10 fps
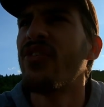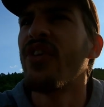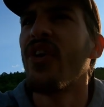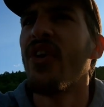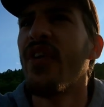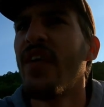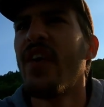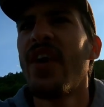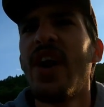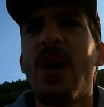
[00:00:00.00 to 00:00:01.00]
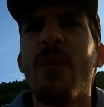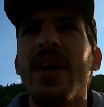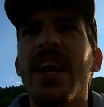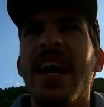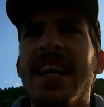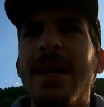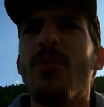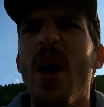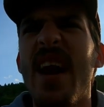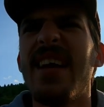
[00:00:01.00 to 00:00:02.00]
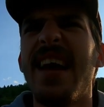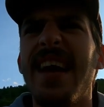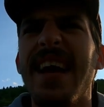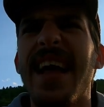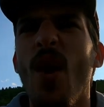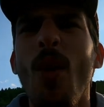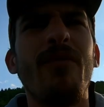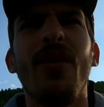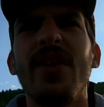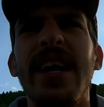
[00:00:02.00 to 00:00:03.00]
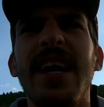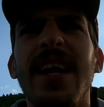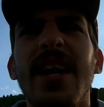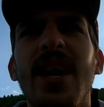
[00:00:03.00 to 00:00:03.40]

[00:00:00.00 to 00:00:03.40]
So we're gonna keep grinding and hopefully